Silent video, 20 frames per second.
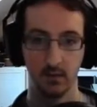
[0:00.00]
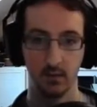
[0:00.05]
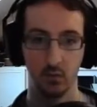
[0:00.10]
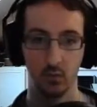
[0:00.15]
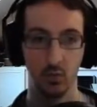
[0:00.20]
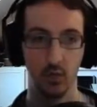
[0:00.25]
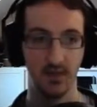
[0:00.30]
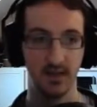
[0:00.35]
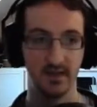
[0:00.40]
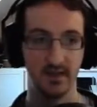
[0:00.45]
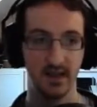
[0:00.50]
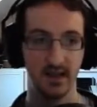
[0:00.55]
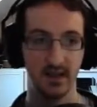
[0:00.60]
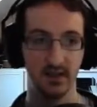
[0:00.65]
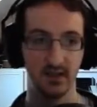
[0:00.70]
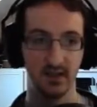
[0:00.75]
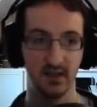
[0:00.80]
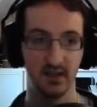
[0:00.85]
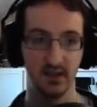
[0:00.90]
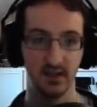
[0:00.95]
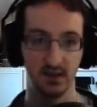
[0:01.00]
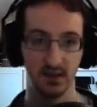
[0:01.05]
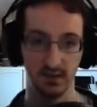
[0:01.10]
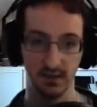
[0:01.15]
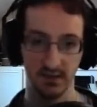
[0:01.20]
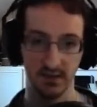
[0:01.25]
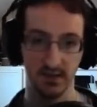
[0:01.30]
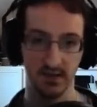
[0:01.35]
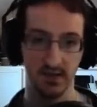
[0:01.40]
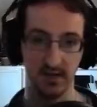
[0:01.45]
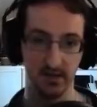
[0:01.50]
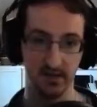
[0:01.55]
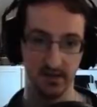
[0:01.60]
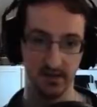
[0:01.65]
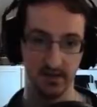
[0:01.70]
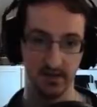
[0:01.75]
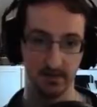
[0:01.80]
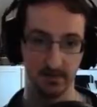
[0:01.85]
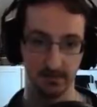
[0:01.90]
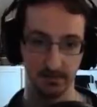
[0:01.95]
What this actually does
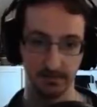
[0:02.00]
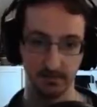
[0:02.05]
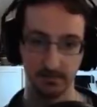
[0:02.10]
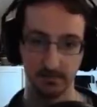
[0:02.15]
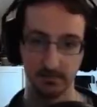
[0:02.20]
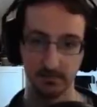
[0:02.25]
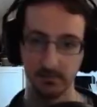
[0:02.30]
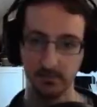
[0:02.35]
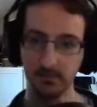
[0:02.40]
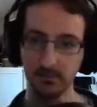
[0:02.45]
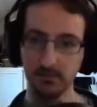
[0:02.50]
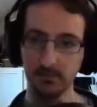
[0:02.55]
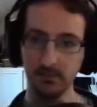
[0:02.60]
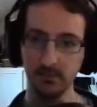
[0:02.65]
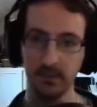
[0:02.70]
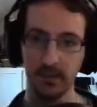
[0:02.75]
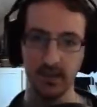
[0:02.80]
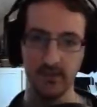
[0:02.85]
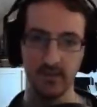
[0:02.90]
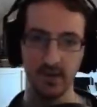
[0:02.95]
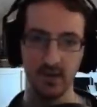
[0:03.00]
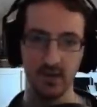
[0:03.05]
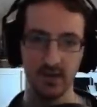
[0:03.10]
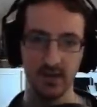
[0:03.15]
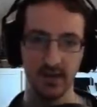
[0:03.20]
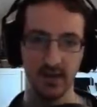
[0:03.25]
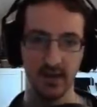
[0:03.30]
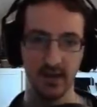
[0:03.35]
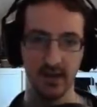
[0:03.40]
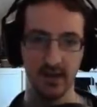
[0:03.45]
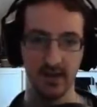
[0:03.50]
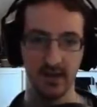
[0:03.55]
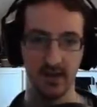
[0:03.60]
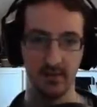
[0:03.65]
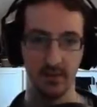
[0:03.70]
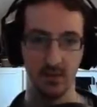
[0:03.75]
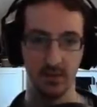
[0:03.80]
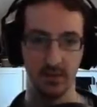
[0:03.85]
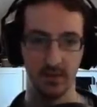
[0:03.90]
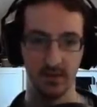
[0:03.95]
is, if you target an
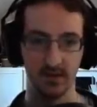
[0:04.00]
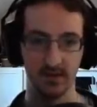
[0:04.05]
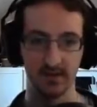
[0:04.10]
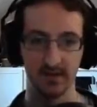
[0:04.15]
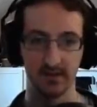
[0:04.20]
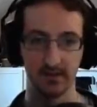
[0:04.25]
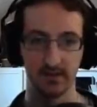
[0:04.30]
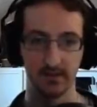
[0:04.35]
enemy with it,